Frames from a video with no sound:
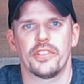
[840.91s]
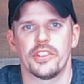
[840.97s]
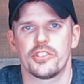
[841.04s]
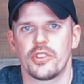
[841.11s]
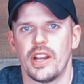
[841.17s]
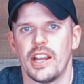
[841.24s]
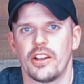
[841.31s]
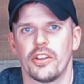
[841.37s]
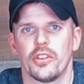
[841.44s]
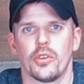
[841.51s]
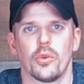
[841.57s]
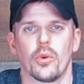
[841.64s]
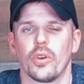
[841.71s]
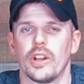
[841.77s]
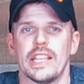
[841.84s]
the tracker
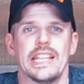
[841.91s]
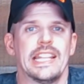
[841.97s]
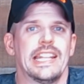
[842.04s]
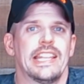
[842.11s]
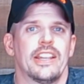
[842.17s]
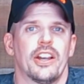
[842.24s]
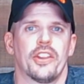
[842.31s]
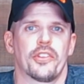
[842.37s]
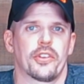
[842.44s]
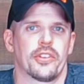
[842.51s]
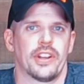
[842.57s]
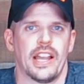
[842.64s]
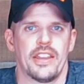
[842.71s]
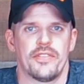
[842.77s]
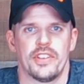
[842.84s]
or any other
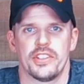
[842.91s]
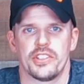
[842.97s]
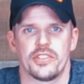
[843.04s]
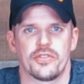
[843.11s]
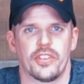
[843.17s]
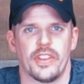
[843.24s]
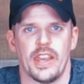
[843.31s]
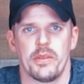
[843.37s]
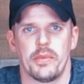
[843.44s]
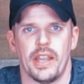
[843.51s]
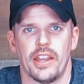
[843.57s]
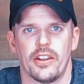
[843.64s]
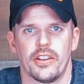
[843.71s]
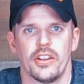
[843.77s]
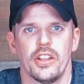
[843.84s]
night vision for that
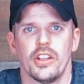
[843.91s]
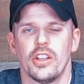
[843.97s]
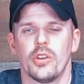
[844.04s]
matter.